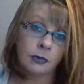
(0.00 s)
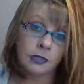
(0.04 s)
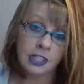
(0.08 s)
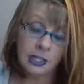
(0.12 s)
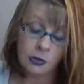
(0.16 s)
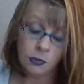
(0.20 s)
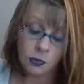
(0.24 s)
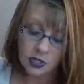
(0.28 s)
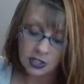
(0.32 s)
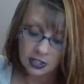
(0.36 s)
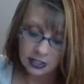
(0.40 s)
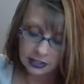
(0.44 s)
what they
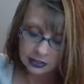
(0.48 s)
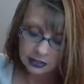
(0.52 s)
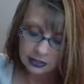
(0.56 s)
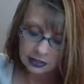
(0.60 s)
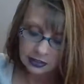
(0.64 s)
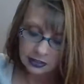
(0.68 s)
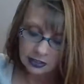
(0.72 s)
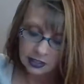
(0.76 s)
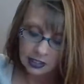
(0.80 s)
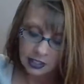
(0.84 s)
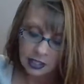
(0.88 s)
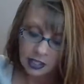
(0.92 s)
want
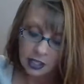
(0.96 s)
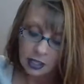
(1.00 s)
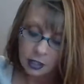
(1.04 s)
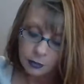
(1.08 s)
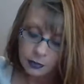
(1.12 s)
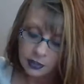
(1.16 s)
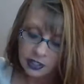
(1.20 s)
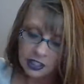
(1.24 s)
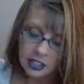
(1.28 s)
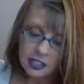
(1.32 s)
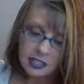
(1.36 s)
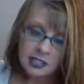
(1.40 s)

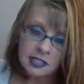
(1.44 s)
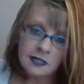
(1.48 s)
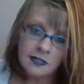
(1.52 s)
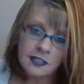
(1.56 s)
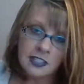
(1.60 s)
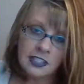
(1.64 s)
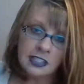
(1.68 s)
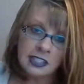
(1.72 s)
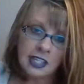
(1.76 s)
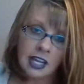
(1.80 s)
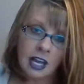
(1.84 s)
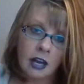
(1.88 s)
because of
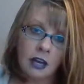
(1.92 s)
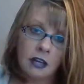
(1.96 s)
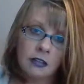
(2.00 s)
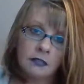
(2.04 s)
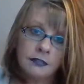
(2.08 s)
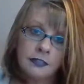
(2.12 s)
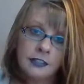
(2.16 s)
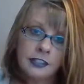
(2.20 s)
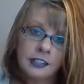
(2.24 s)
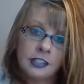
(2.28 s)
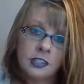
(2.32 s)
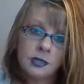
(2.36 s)
this
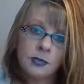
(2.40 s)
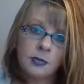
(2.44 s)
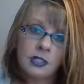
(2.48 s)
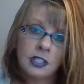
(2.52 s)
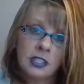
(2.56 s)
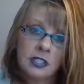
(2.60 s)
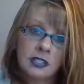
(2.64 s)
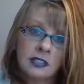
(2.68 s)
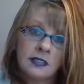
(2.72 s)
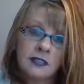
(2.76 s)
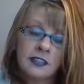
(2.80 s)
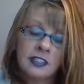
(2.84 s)
confidence,
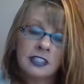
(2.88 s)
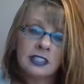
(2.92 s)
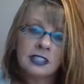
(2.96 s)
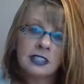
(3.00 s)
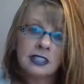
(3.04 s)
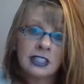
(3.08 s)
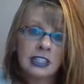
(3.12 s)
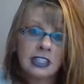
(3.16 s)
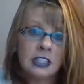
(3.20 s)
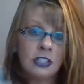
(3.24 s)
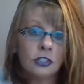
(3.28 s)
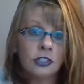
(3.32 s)
because of this
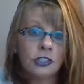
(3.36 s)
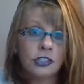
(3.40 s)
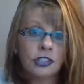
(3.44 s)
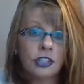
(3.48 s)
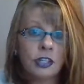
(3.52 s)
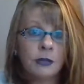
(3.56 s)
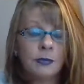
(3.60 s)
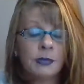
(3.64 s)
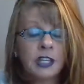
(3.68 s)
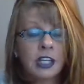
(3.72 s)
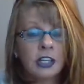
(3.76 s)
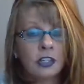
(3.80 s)

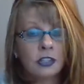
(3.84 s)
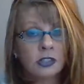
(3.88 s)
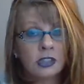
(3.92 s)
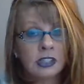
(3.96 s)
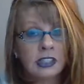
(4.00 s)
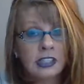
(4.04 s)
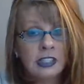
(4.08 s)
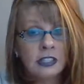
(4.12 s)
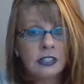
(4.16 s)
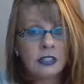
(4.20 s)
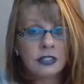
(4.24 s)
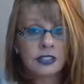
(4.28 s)
leadership. They are
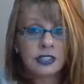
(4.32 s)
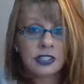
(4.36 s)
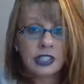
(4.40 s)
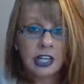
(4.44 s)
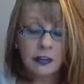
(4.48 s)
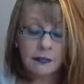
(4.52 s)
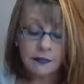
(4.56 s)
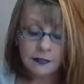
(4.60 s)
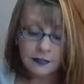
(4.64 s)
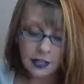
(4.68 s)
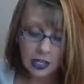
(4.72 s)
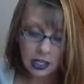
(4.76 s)
leaders,
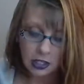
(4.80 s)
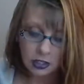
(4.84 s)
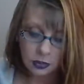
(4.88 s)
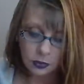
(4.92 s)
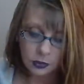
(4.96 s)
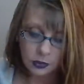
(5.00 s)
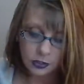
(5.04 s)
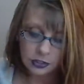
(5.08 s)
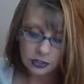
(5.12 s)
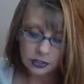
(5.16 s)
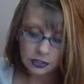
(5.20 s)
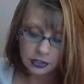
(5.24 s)
not
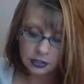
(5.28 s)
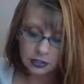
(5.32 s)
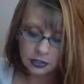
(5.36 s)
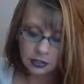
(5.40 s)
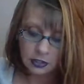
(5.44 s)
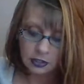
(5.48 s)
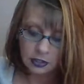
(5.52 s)
followers